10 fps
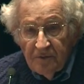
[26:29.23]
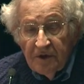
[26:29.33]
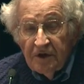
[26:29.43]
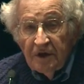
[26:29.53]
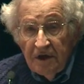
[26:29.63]

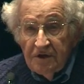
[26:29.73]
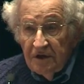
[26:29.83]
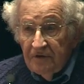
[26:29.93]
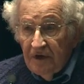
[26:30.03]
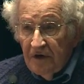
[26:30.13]
but you can
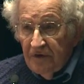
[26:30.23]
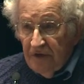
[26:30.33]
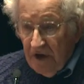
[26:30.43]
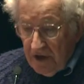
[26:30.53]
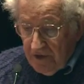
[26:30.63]
easily
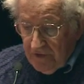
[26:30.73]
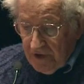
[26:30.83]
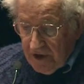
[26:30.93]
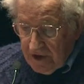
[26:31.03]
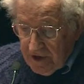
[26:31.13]
verify it if you
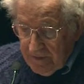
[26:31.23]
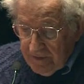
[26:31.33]
like.